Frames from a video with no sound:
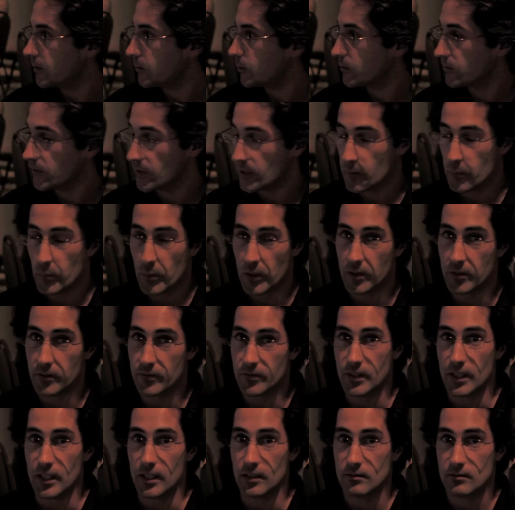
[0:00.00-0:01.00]
We're very proud of
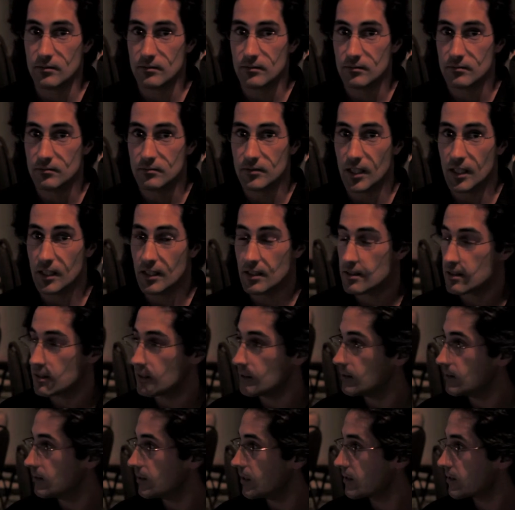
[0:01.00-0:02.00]
that, and it's
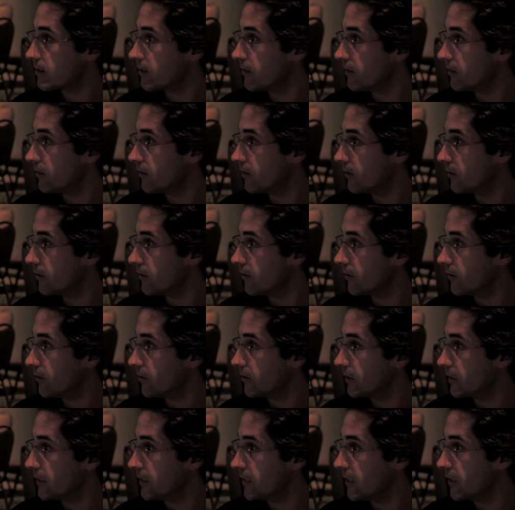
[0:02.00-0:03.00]
in
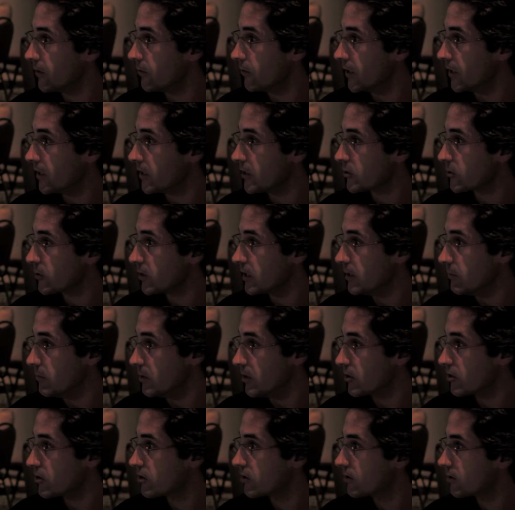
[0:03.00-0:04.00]
our Linaro Android
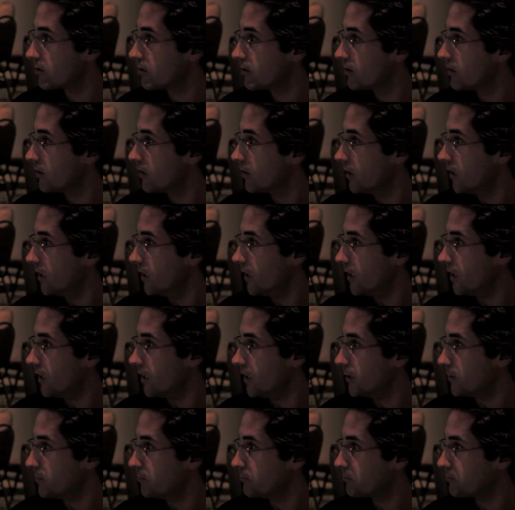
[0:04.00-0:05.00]
image.
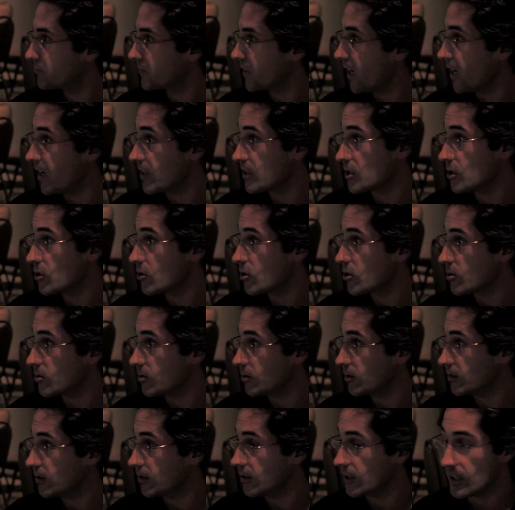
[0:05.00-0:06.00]
As
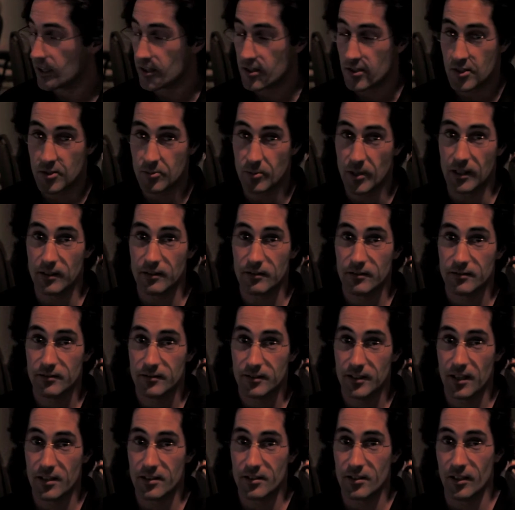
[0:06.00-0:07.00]
usual, a lot of sweat
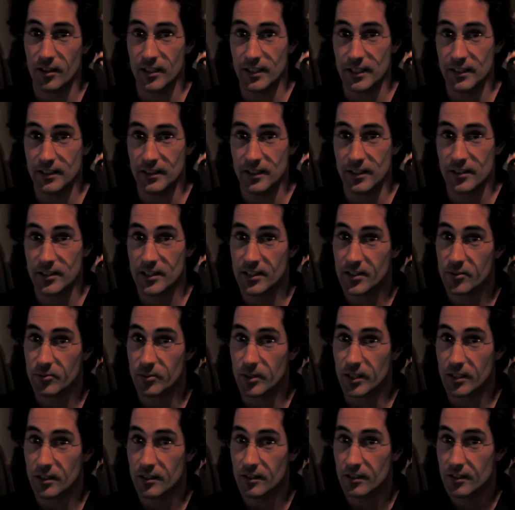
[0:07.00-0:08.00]
has gone in there this
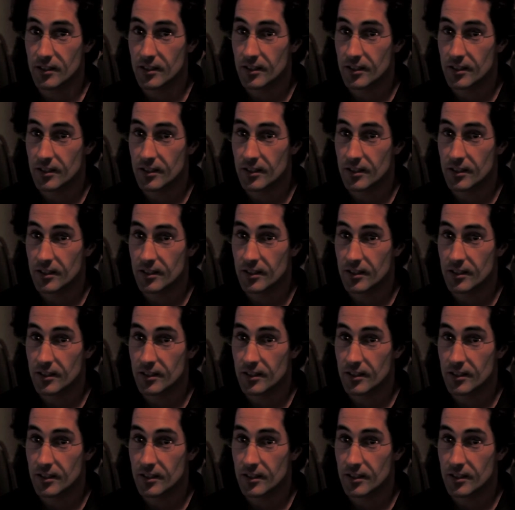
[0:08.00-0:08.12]
week